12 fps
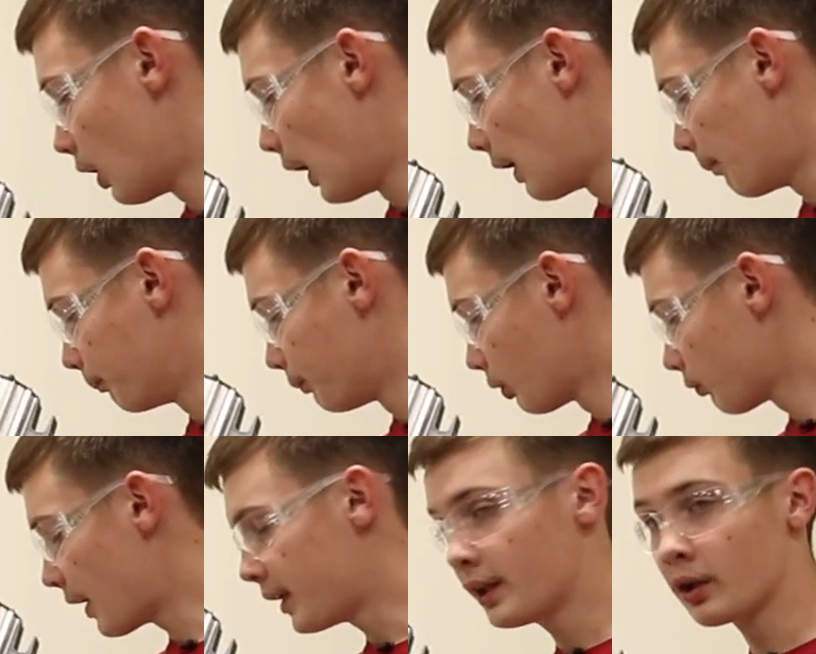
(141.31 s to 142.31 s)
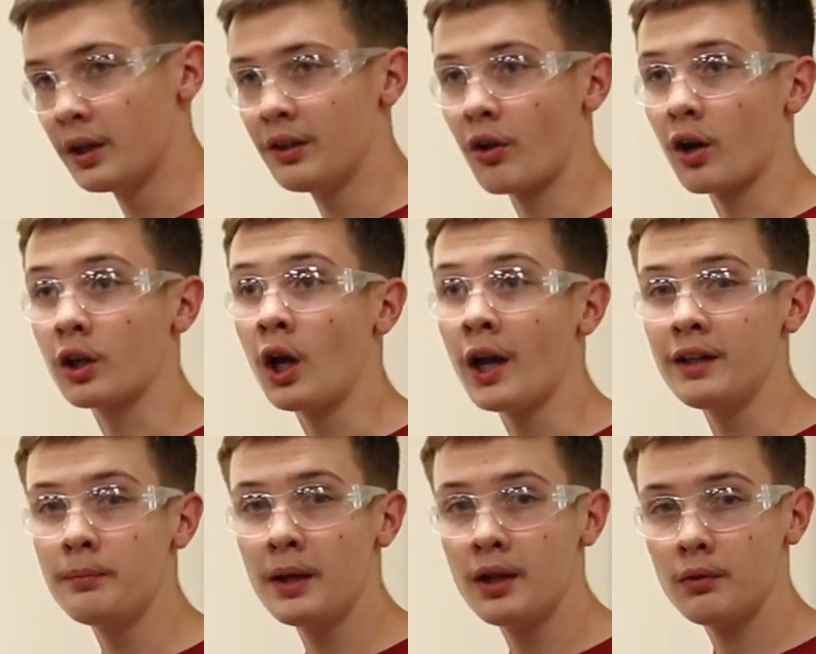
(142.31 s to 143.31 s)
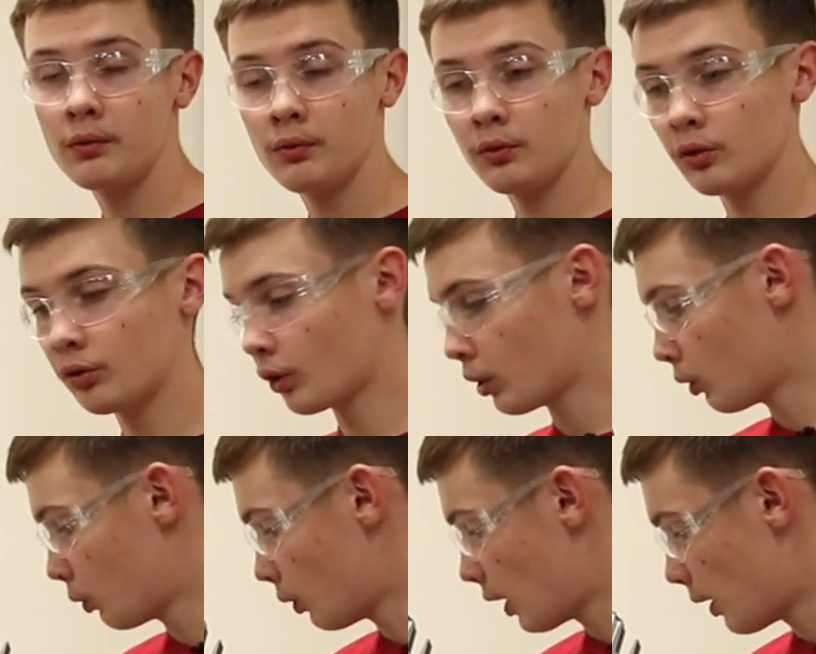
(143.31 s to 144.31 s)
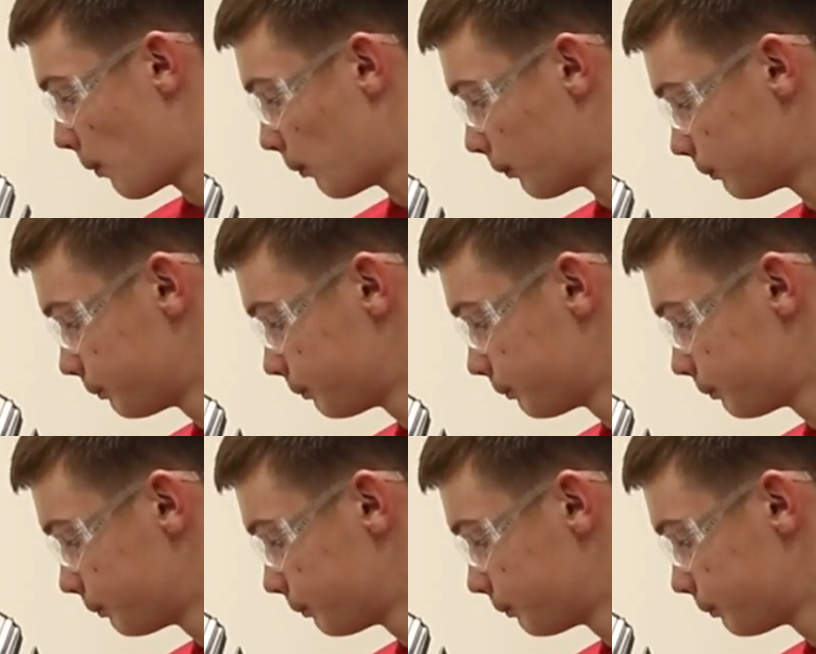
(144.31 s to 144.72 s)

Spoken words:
Right here is our cutting bit. So